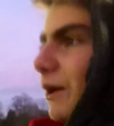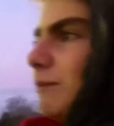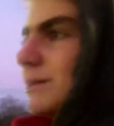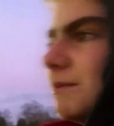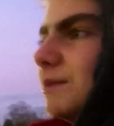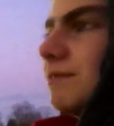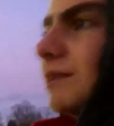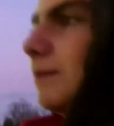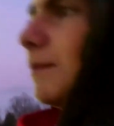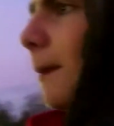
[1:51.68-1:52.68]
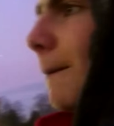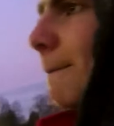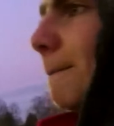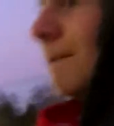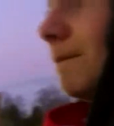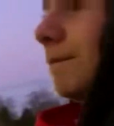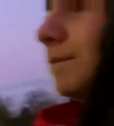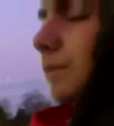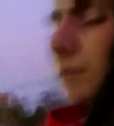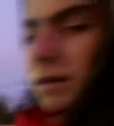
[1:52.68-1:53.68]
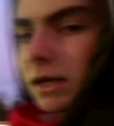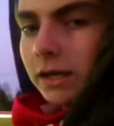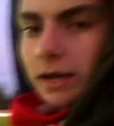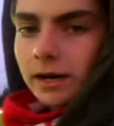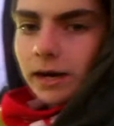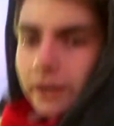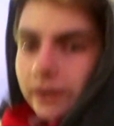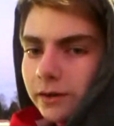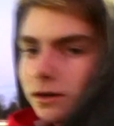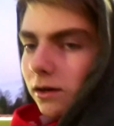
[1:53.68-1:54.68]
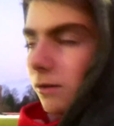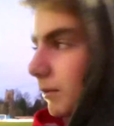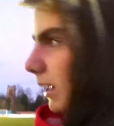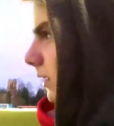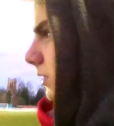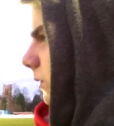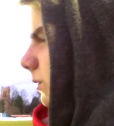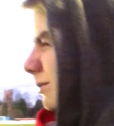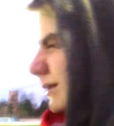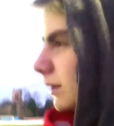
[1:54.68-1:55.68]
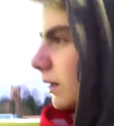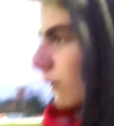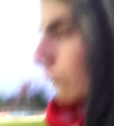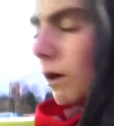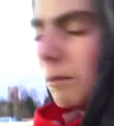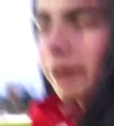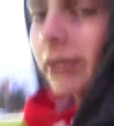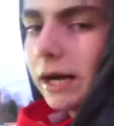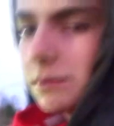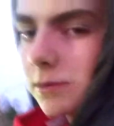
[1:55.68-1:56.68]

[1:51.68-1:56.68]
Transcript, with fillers: go no, because uh, Brandon would have probably steals Cesar's Yeah, on and um, yeah, so it's been you know, quite a bad game